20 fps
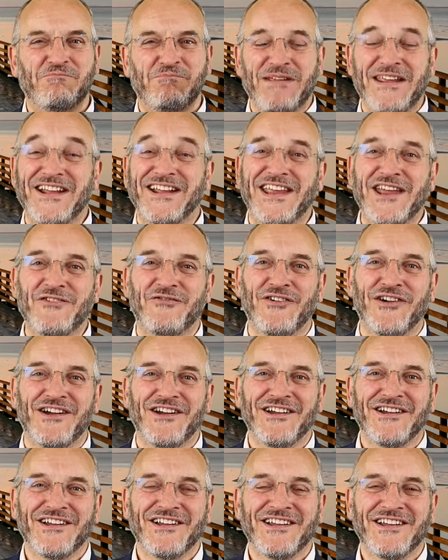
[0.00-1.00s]
be a
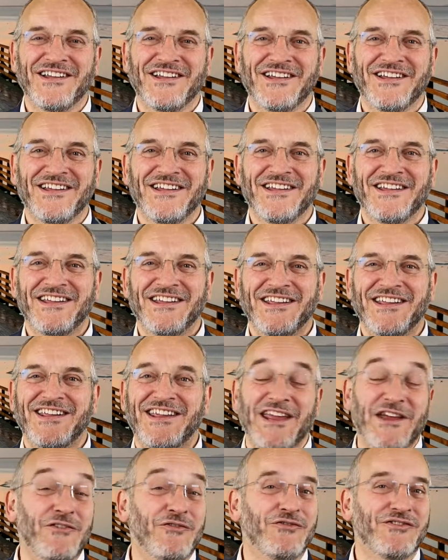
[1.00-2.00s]
giver,
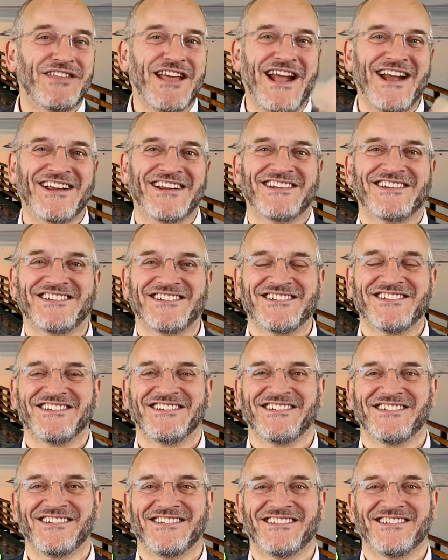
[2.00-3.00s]
give thanks.
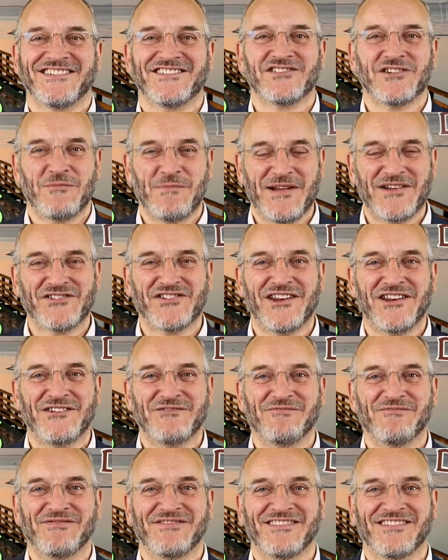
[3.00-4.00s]
Shabbat
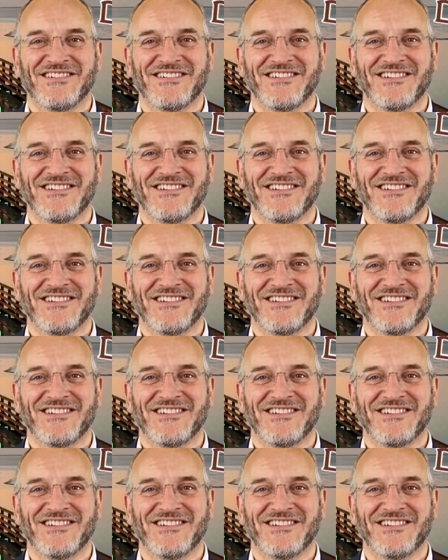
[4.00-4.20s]
Shalom.